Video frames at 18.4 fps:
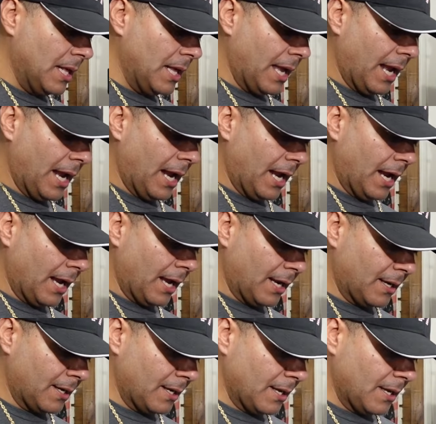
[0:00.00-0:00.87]

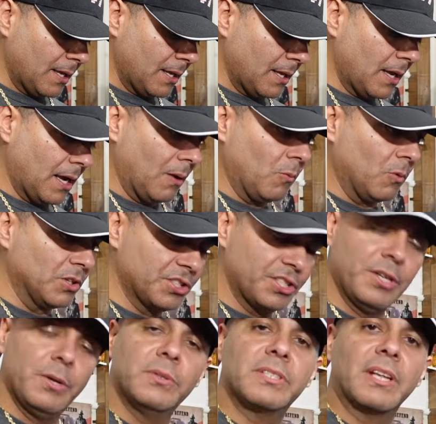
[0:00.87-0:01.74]
And I
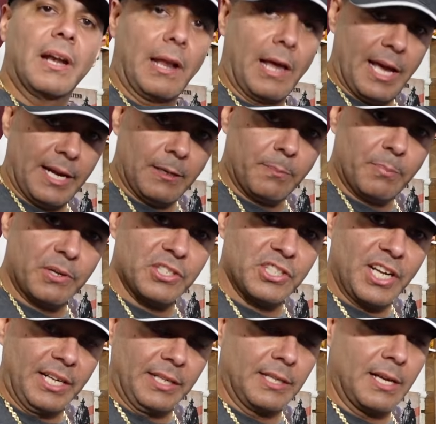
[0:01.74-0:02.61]
was using lighter
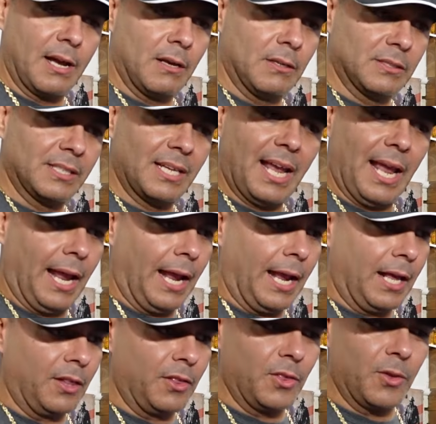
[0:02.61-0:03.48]
projectiles,
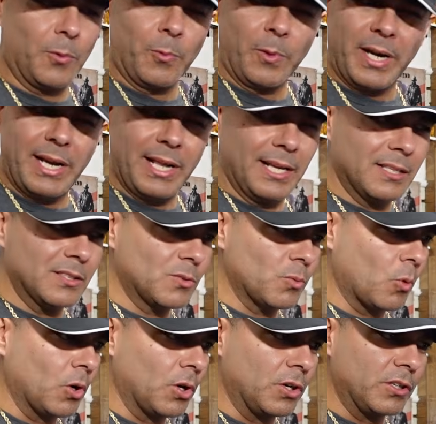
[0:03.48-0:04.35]
and the readings
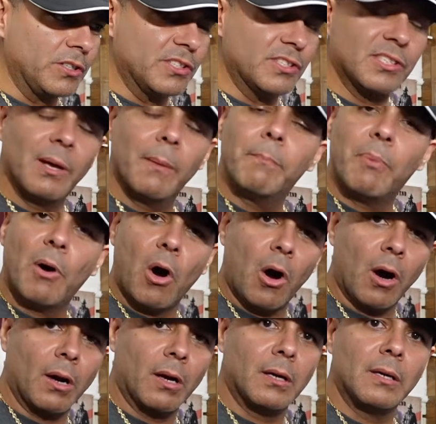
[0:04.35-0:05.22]
were
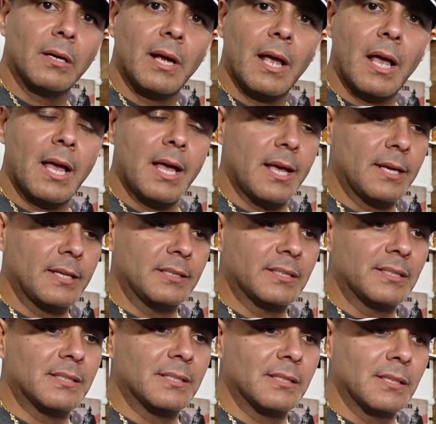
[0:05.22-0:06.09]
subpar
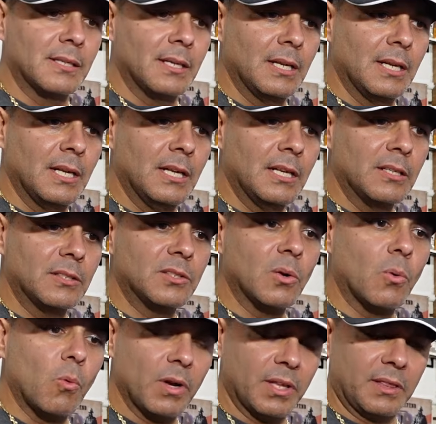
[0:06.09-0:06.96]
as
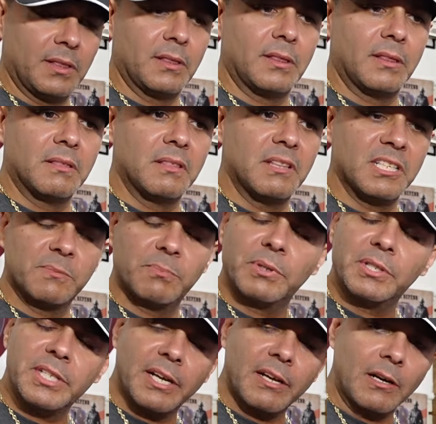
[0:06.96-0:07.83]
to what this
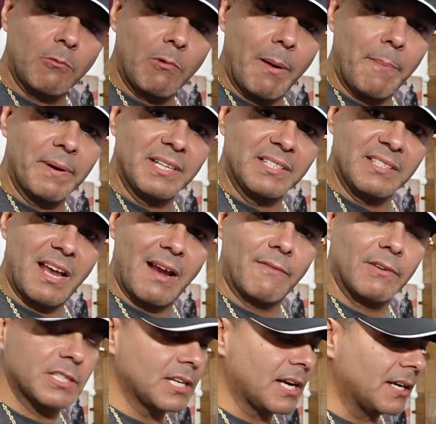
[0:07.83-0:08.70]
particular weapon is
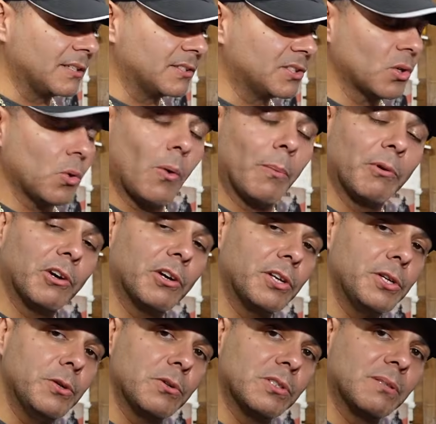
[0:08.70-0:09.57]
advertised. So I'm going
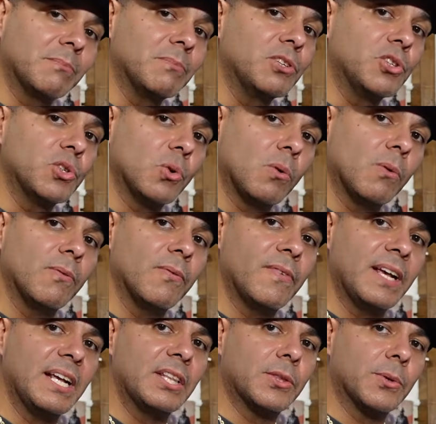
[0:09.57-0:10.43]
to use some Joule
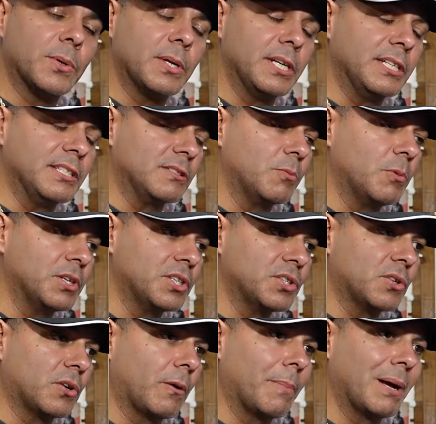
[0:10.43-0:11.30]
V3s,
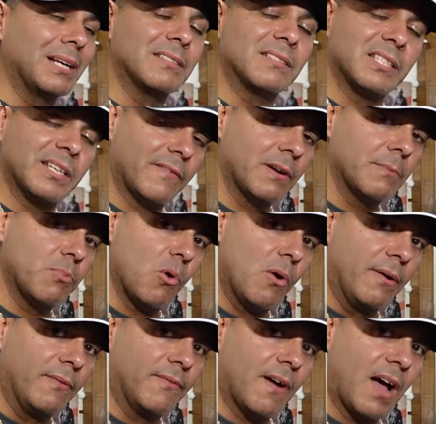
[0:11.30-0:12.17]
which are about
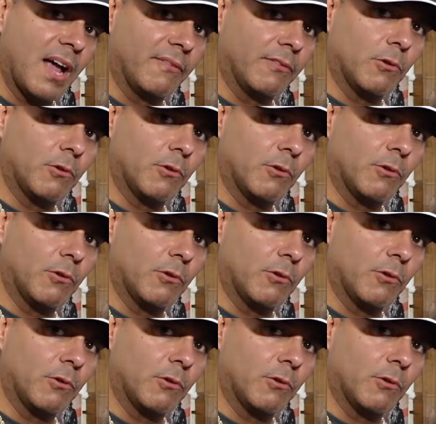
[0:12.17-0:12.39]
7.5